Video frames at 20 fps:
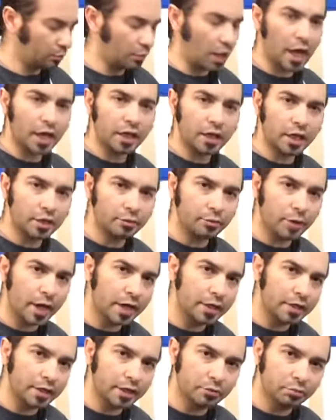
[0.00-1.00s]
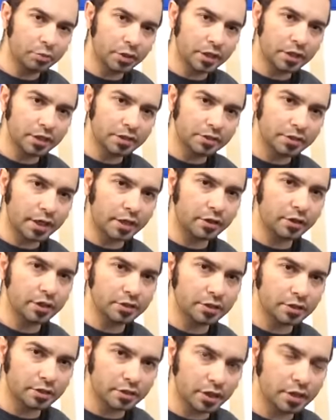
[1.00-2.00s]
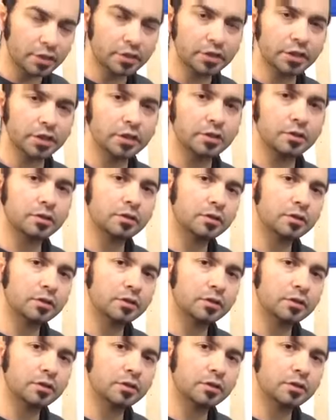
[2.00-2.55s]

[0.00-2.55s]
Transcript: I like bagged ink because air doesn't touch it,